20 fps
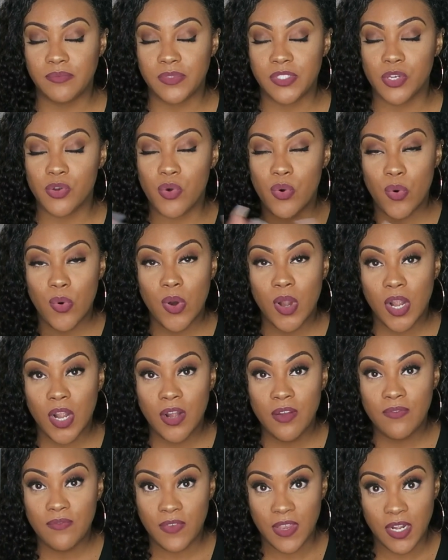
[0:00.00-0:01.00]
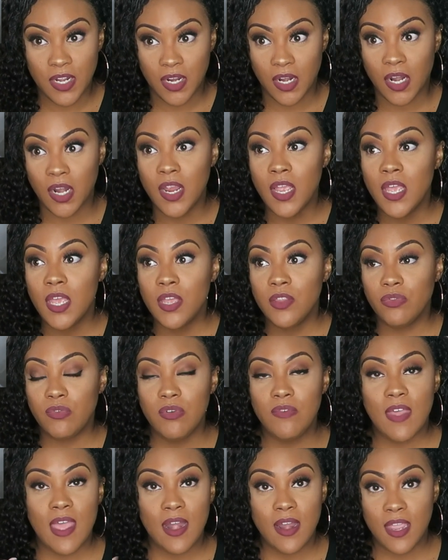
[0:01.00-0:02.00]
decor vendor
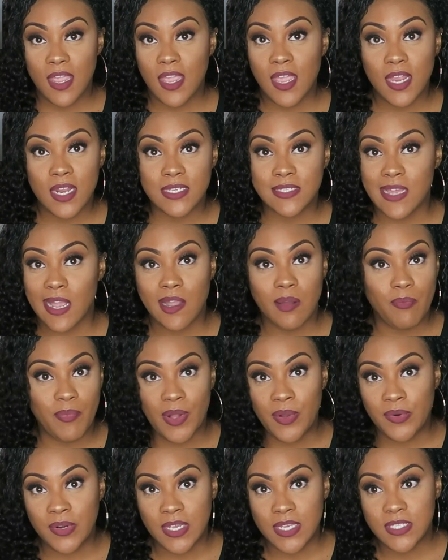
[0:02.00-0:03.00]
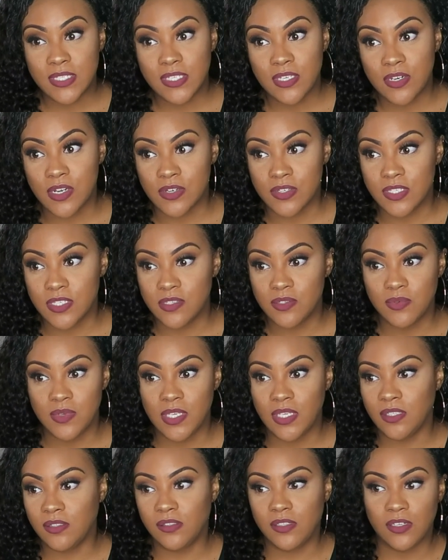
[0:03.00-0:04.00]
threw that in as like a bonus, you know, since
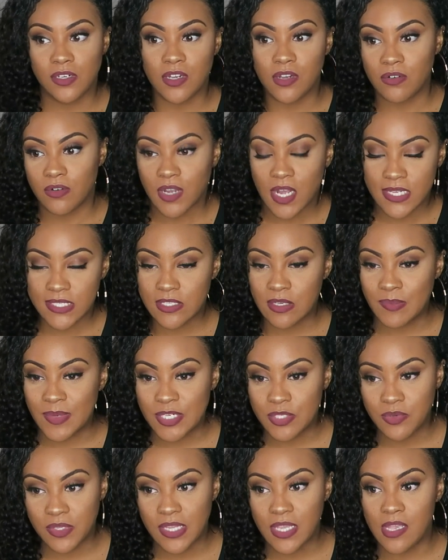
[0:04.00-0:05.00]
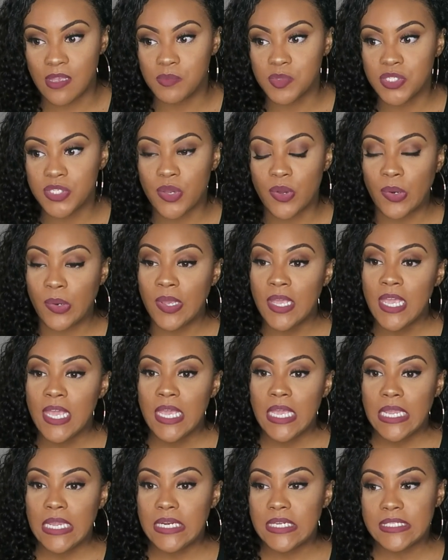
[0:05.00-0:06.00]
we, you know, got so much with him. So
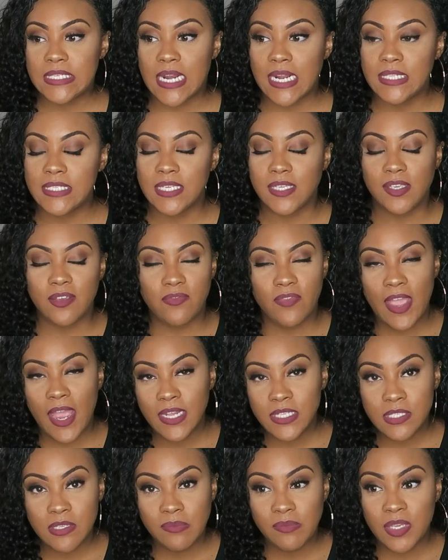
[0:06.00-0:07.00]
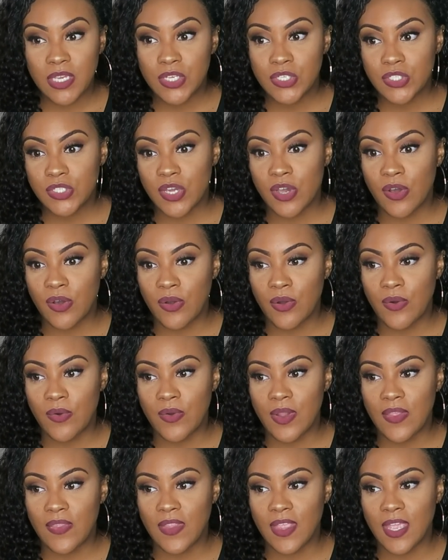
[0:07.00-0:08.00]
he decided to give that to me.
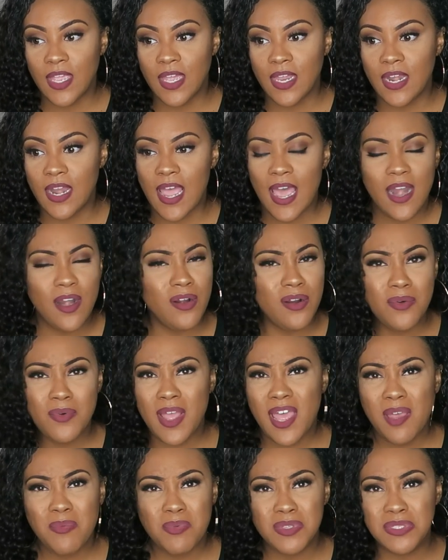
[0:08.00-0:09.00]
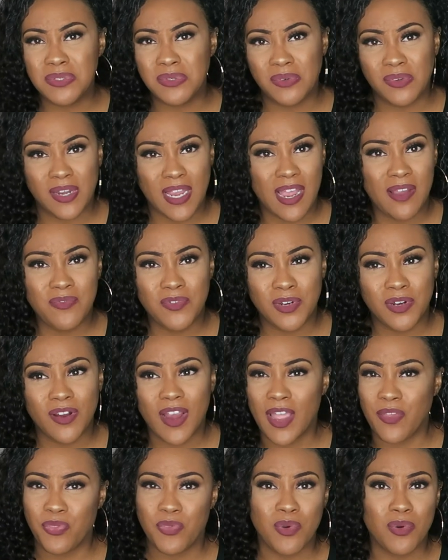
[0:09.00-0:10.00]
So, and then I don't know what happened to it after
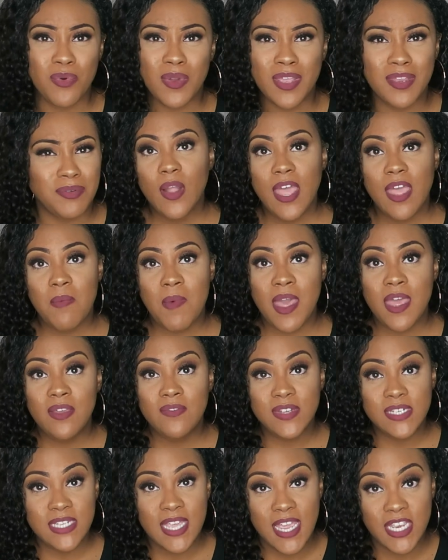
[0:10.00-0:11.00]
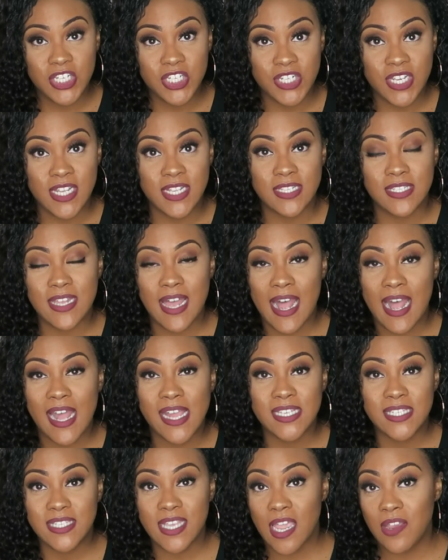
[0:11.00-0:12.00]
I threw it. Okay, my invitations,
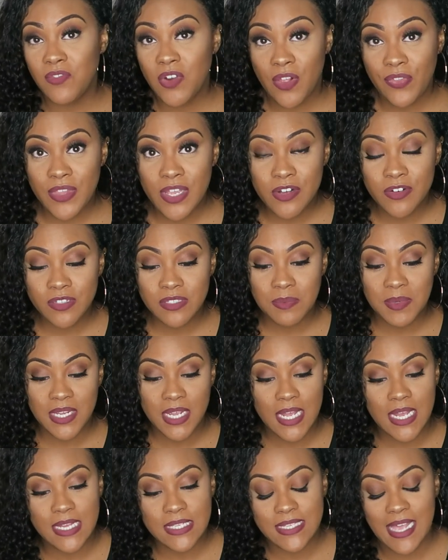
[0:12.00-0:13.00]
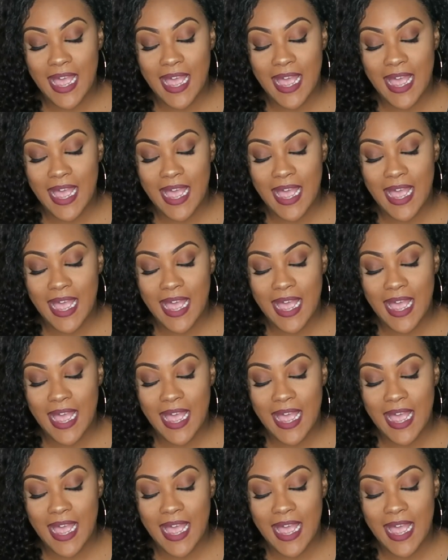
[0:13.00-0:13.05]
I saved on those because